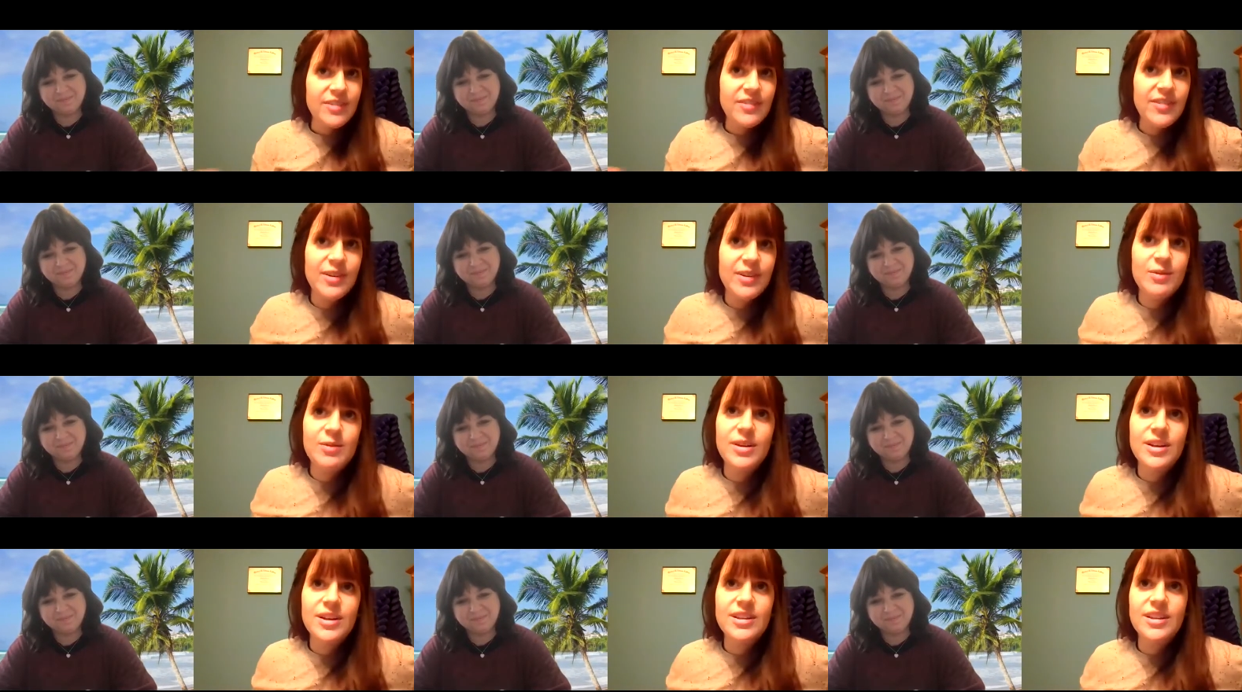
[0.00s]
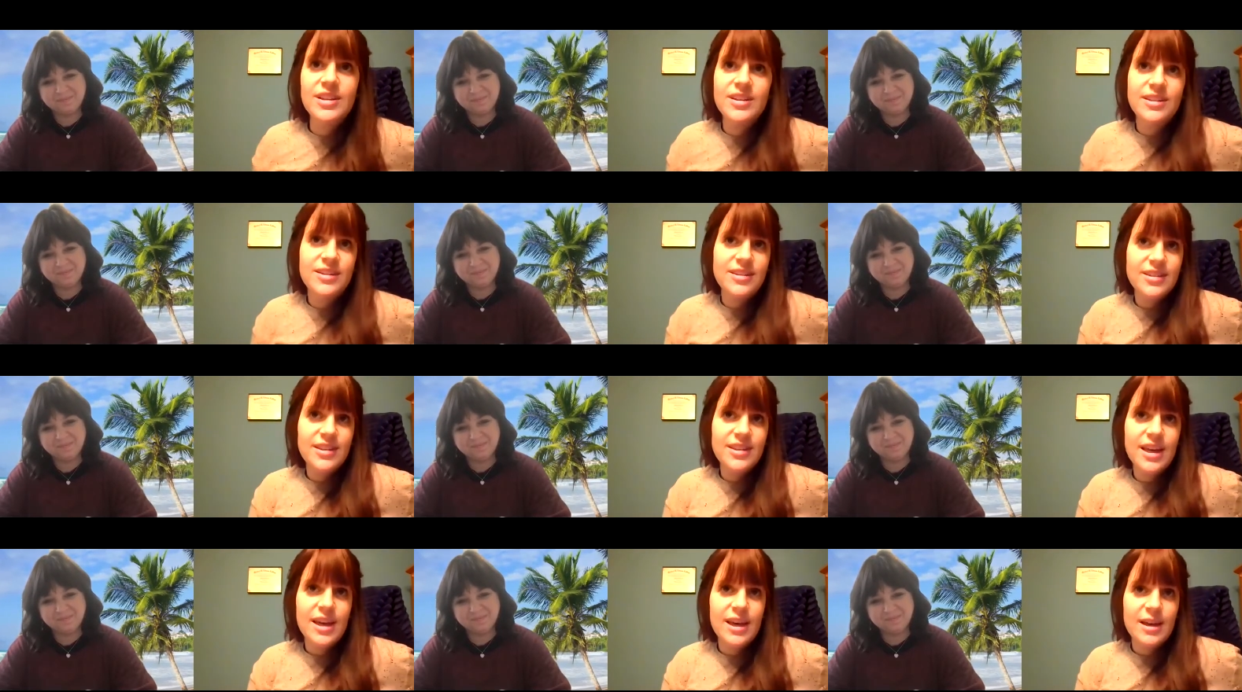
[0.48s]
Speaker 1: I worked in
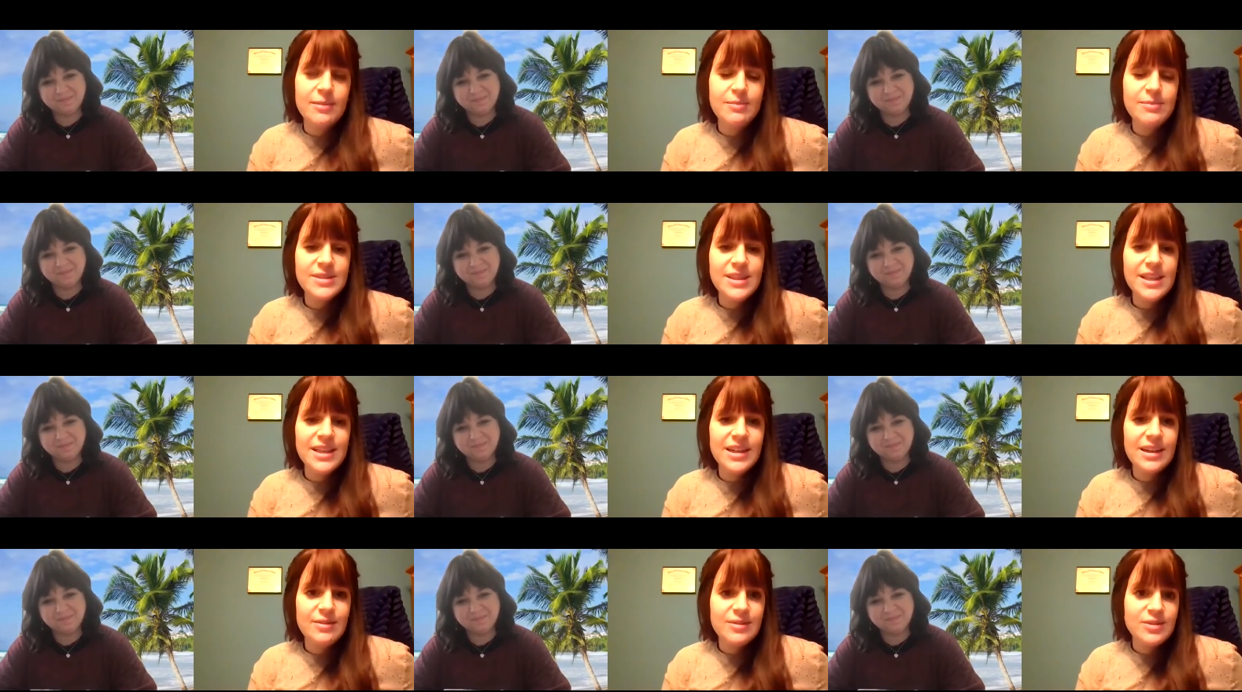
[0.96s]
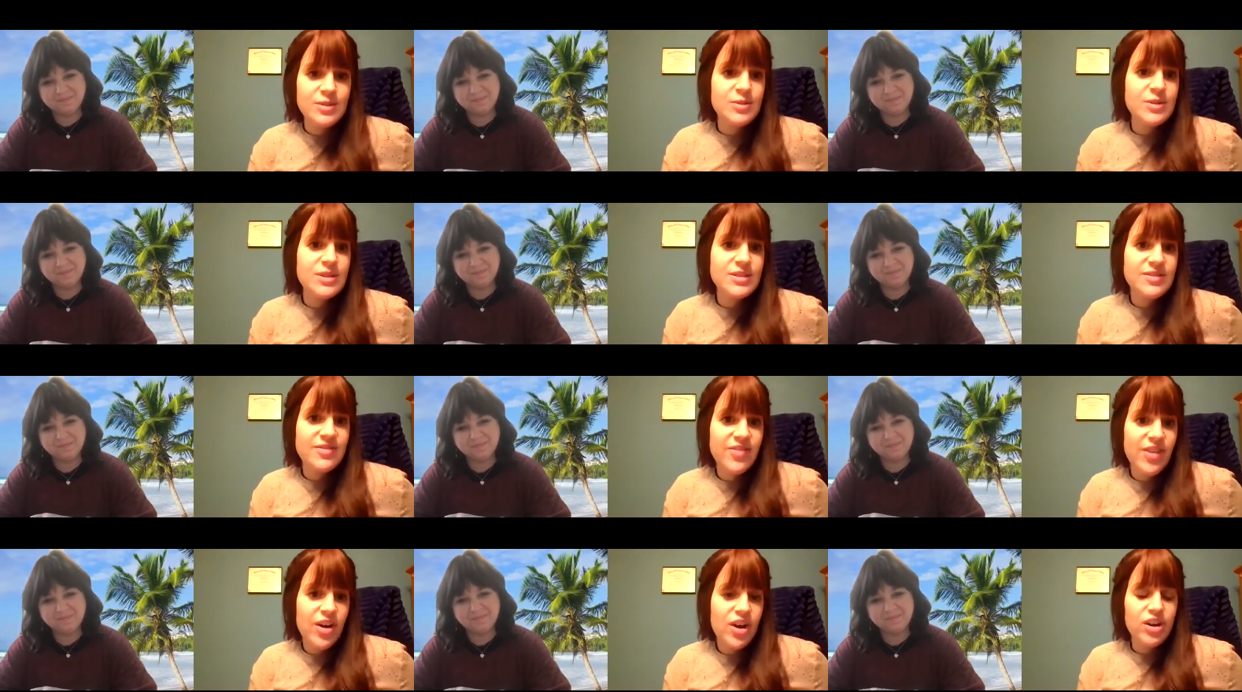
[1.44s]
camps and I was
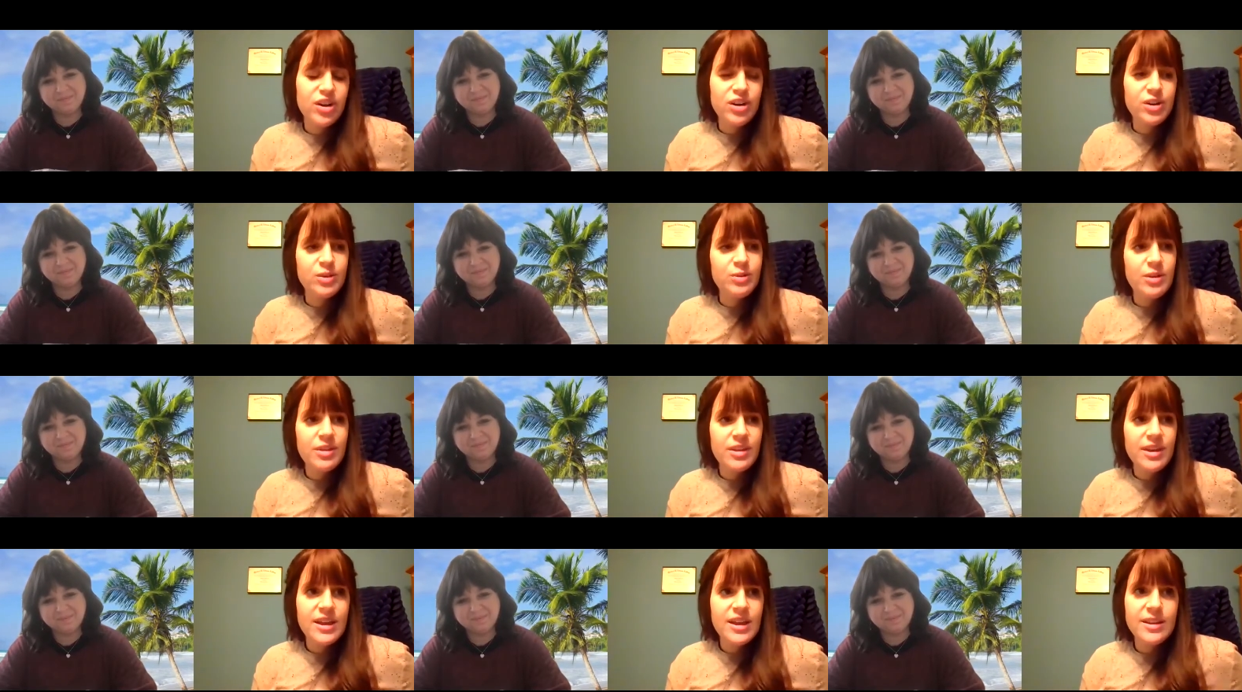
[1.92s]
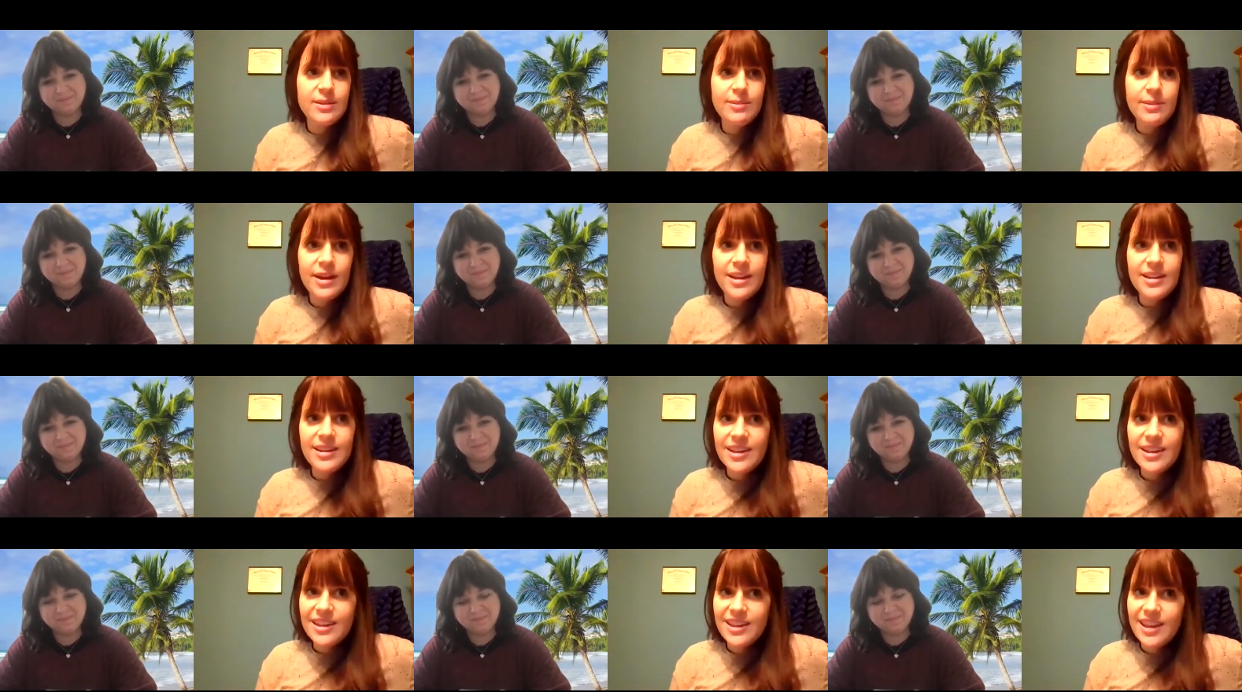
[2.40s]
always very good with kids, but I
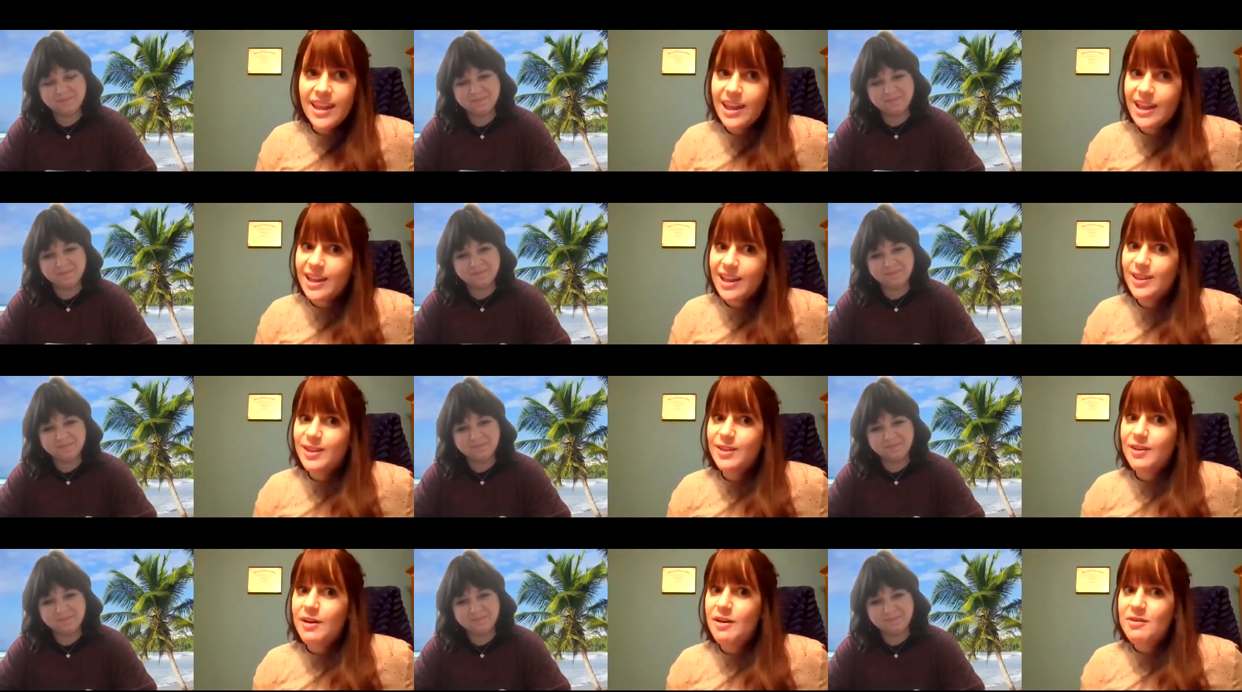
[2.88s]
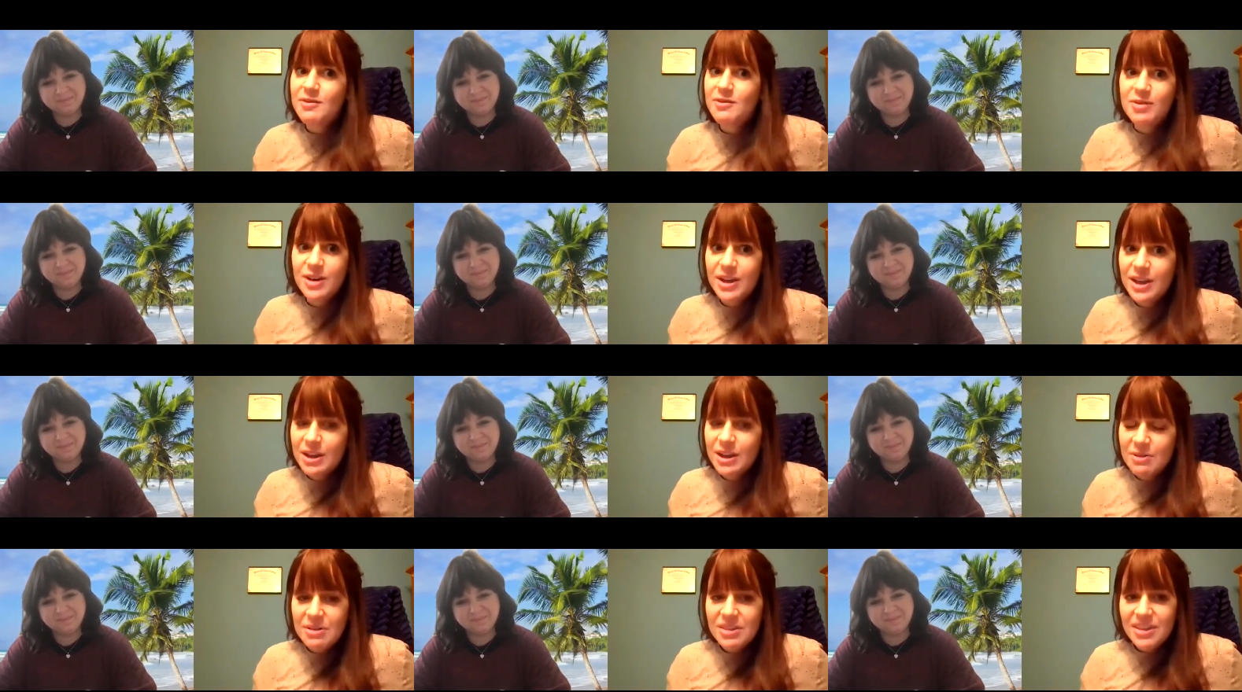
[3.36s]
didn't like love
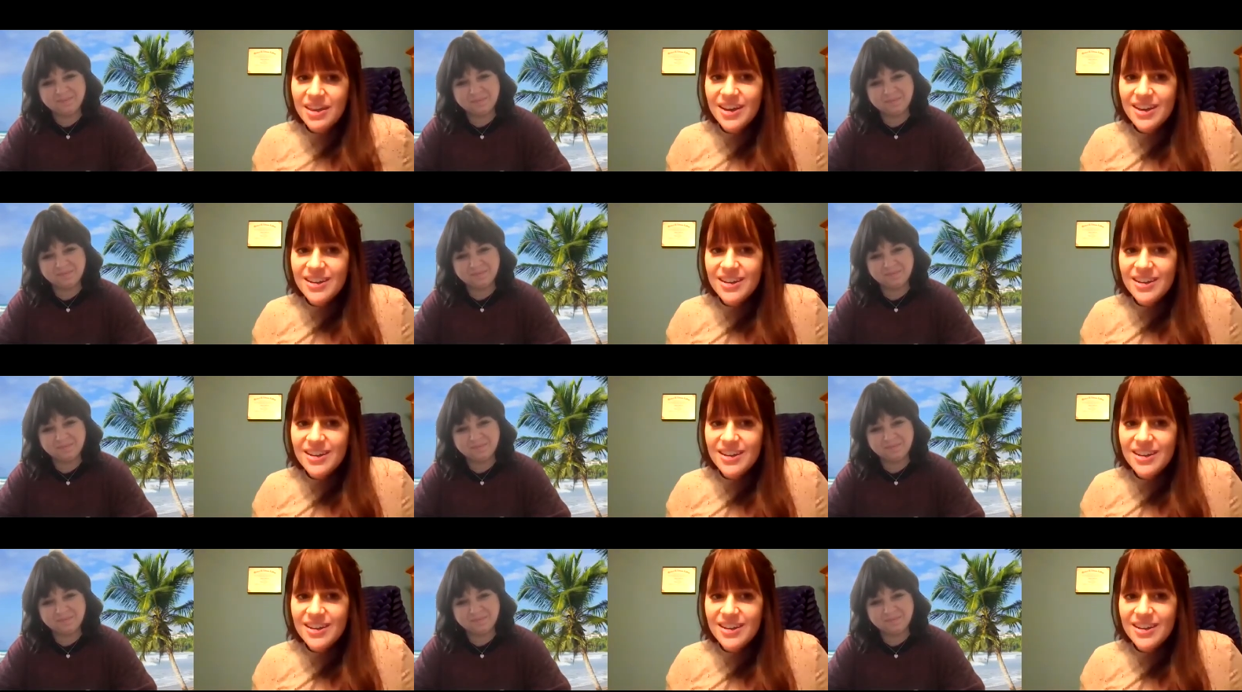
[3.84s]
working with